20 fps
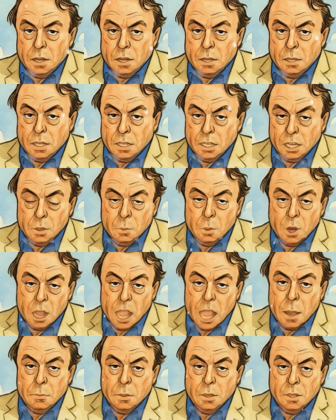This is what
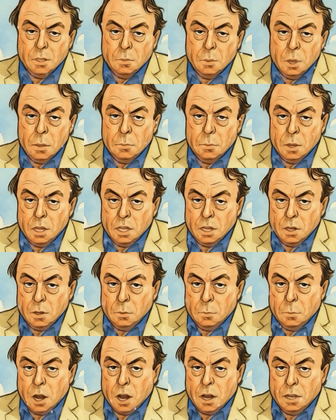happens when a
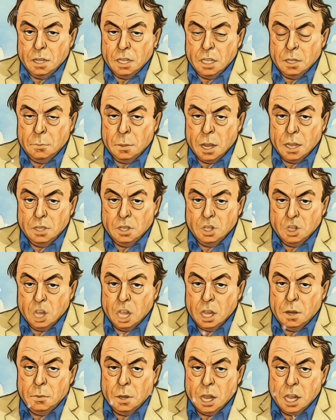political party spends
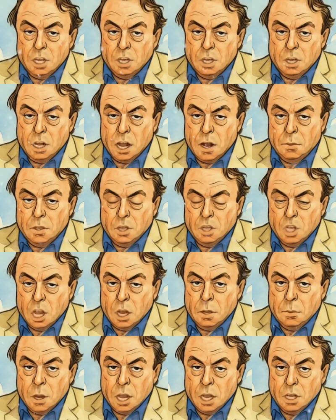generation after
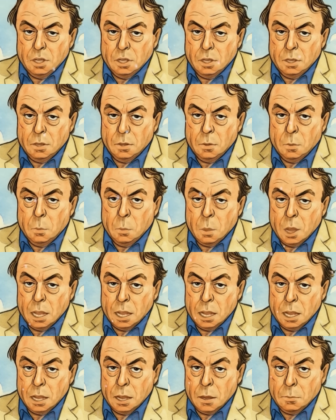generation
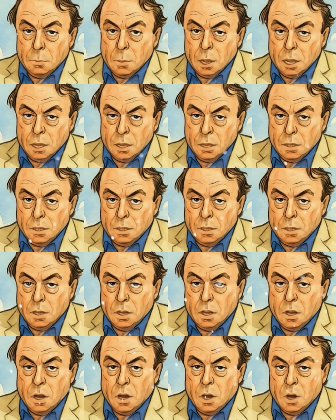winking at bigots,
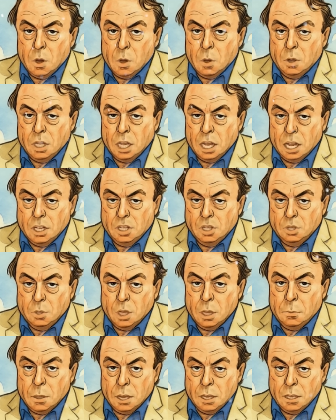courting
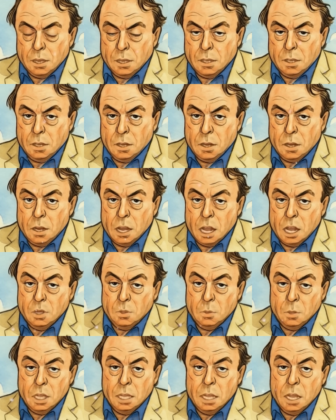extremists, and
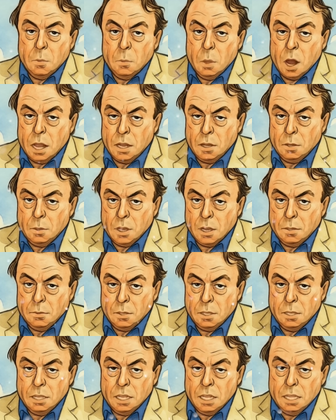treating white
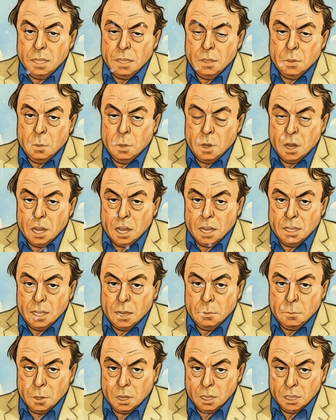grievance as its
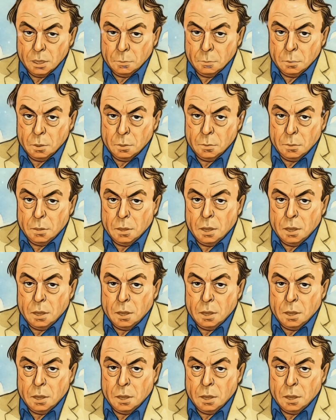organizing principle.